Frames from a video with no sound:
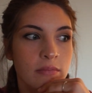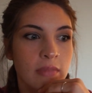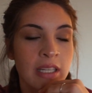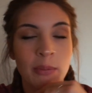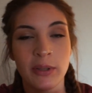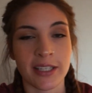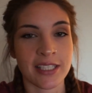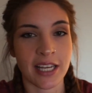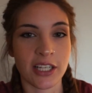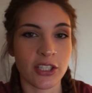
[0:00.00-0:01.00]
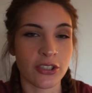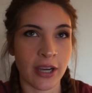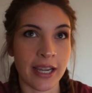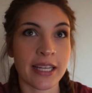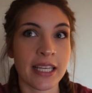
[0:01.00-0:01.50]
And I'm really excited to
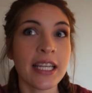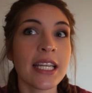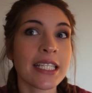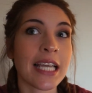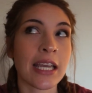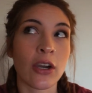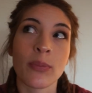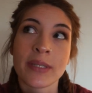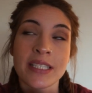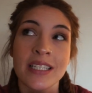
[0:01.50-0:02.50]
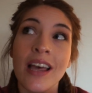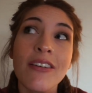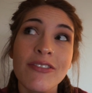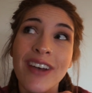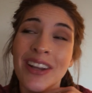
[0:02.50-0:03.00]
try and eat it. I hope it's
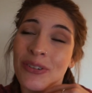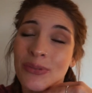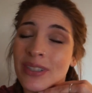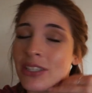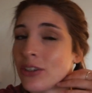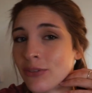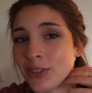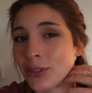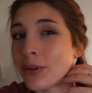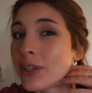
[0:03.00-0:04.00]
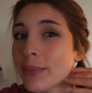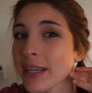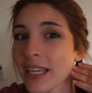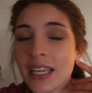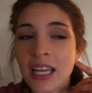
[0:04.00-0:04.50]
enough. I don't really know if it's going to
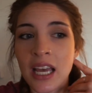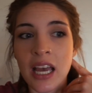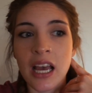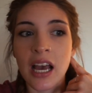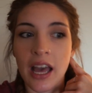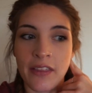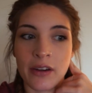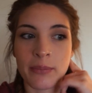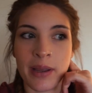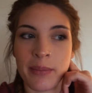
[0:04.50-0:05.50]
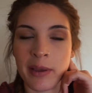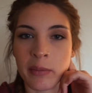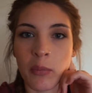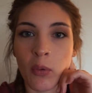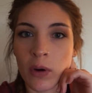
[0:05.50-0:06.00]
be. I thought it might
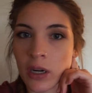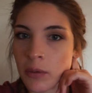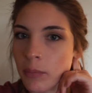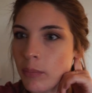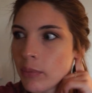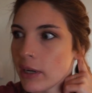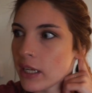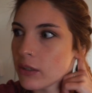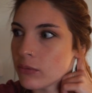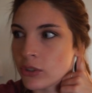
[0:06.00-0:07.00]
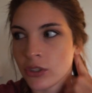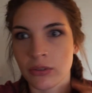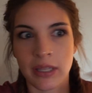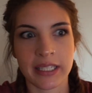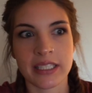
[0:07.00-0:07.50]
make more, but when she
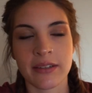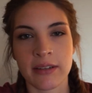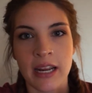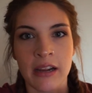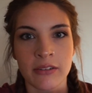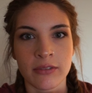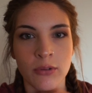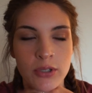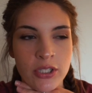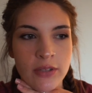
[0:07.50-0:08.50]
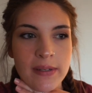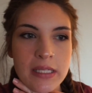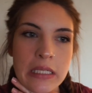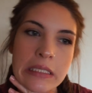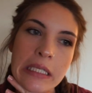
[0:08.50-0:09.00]
like divvied out into 4
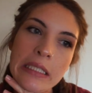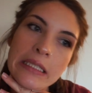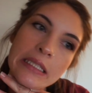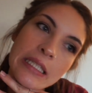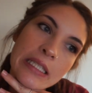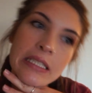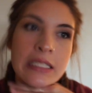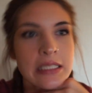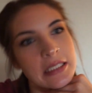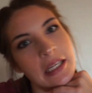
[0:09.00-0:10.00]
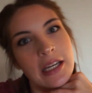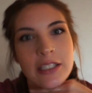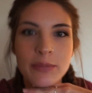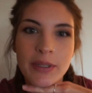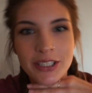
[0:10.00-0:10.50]
servings, I was kind of like, that's not
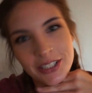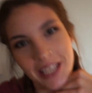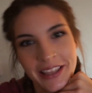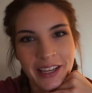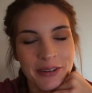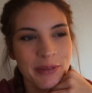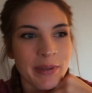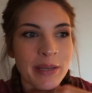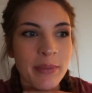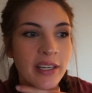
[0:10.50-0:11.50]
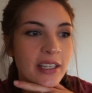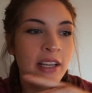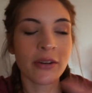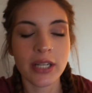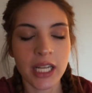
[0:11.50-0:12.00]
as much as I thought it would be, but
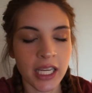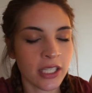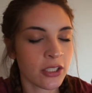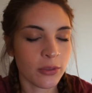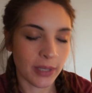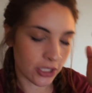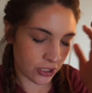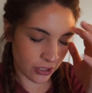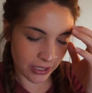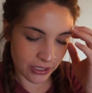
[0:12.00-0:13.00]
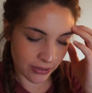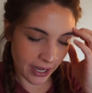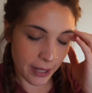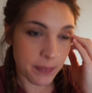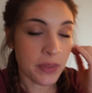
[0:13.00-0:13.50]
I don't need to eat too much, so that's
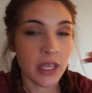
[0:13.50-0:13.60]
okay.